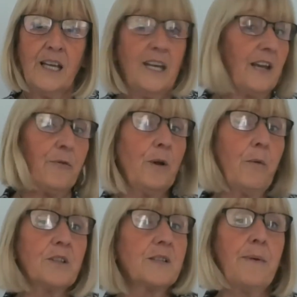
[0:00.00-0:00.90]
If we
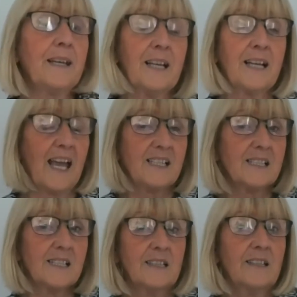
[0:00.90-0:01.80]
want to make a case
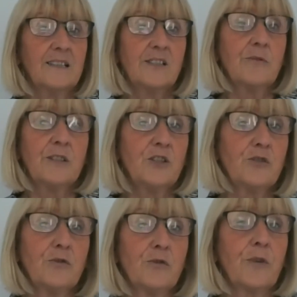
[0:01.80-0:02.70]
to
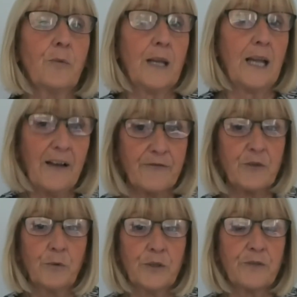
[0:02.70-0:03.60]
ensure that we have the
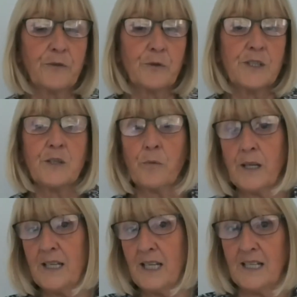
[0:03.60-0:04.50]
workforce that we
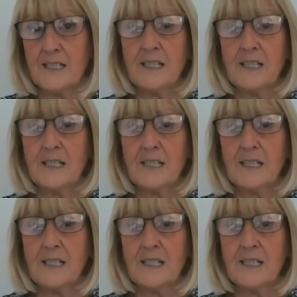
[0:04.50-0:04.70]
need